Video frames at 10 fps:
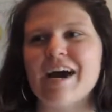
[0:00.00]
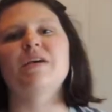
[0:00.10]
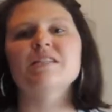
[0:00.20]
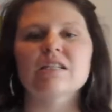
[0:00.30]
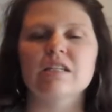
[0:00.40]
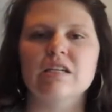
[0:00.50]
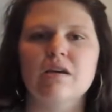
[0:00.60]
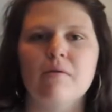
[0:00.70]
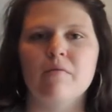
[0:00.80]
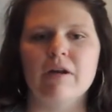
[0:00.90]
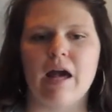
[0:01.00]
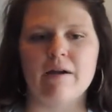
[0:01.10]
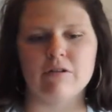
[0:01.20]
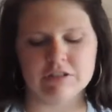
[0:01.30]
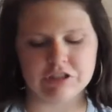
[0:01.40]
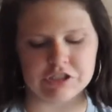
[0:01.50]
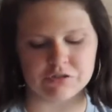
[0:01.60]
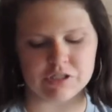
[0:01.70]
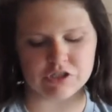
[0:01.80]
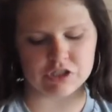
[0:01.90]
Basically, what I want to do
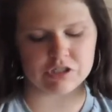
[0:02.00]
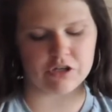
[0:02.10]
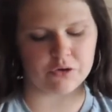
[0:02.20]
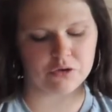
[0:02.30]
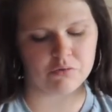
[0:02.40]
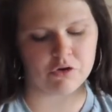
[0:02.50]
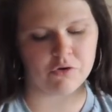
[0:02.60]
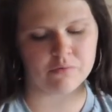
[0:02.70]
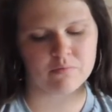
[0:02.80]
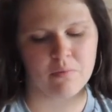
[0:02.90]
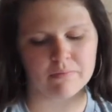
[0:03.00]
is just go through